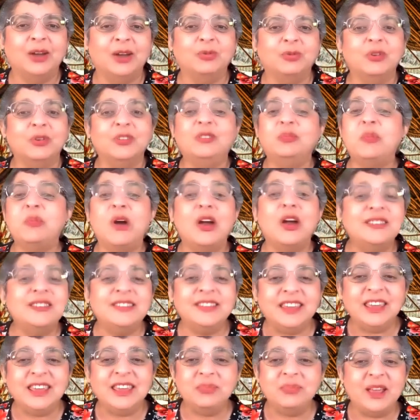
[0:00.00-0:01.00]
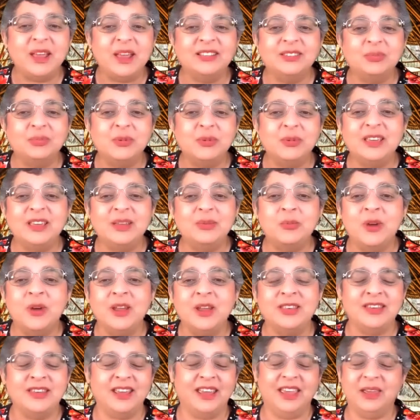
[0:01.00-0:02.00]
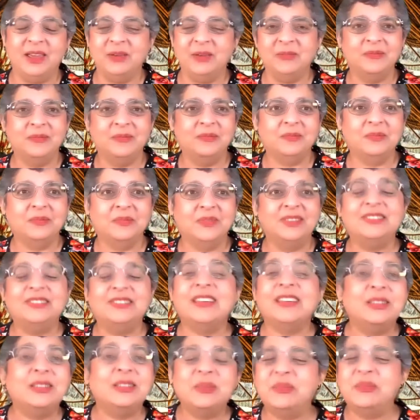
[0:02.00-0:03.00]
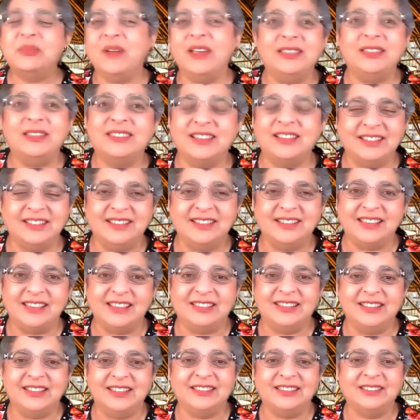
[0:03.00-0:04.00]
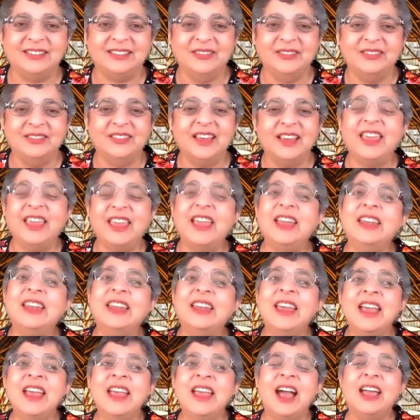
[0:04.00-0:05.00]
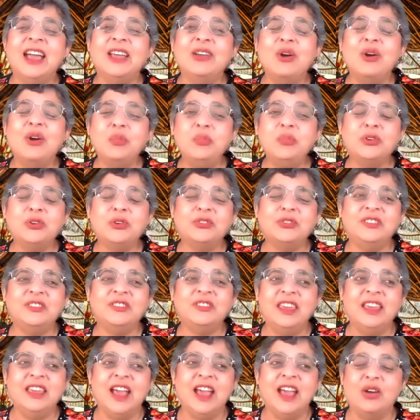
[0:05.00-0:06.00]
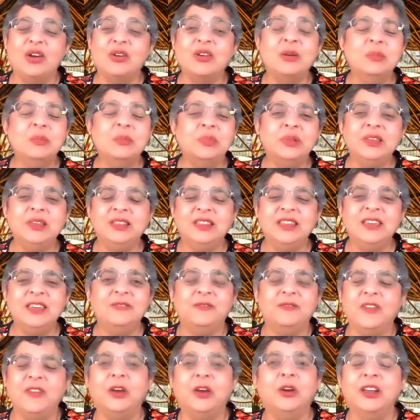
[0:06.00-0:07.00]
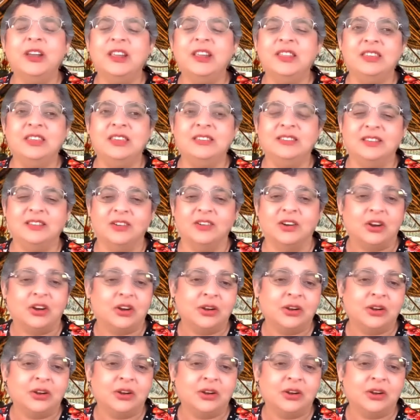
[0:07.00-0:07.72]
Respond to emails within 1 day. Celebrate successes. Again, I hope you're seeing how completely varied these are.